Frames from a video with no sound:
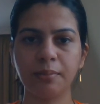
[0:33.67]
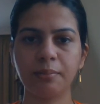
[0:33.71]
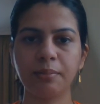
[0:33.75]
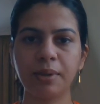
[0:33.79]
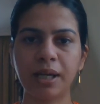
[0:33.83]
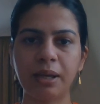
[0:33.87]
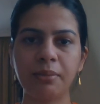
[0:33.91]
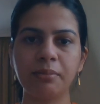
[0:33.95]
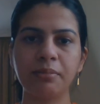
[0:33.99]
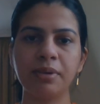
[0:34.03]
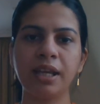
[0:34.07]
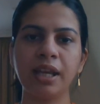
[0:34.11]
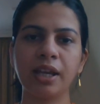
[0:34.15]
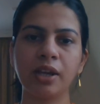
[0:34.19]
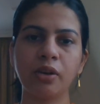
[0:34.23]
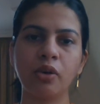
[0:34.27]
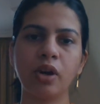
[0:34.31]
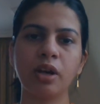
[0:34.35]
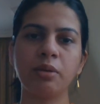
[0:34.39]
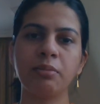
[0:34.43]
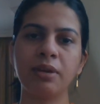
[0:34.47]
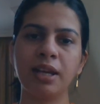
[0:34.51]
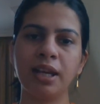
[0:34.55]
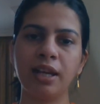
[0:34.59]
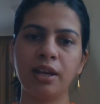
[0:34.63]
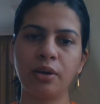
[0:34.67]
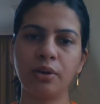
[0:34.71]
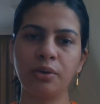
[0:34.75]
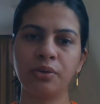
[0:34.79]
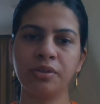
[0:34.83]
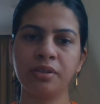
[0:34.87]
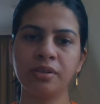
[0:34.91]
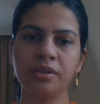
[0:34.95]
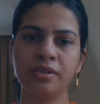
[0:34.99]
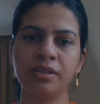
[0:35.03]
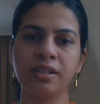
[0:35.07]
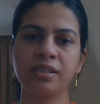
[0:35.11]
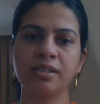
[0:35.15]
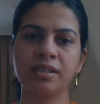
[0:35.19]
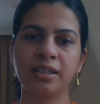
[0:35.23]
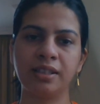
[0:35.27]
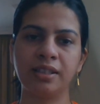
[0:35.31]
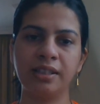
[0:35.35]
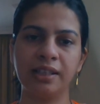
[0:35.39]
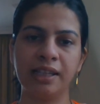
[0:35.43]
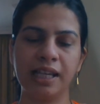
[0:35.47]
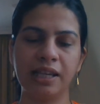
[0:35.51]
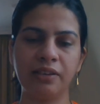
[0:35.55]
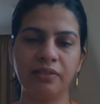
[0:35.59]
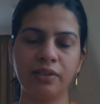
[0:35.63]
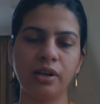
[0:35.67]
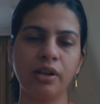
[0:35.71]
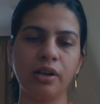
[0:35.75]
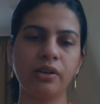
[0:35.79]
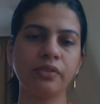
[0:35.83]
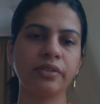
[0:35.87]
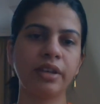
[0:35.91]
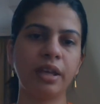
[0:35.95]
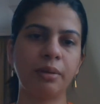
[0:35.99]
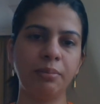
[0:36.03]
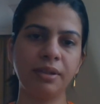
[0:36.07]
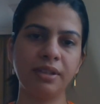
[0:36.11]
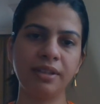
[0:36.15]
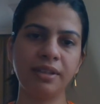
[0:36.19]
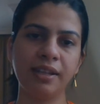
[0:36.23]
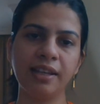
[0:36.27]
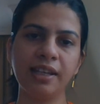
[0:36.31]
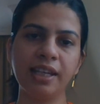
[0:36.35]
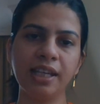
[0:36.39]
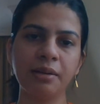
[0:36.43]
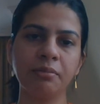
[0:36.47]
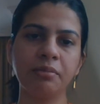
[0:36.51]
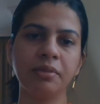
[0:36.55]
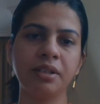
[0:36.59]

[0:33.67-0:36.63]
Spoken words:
Primary acquired melanosis is at the level of epithelium.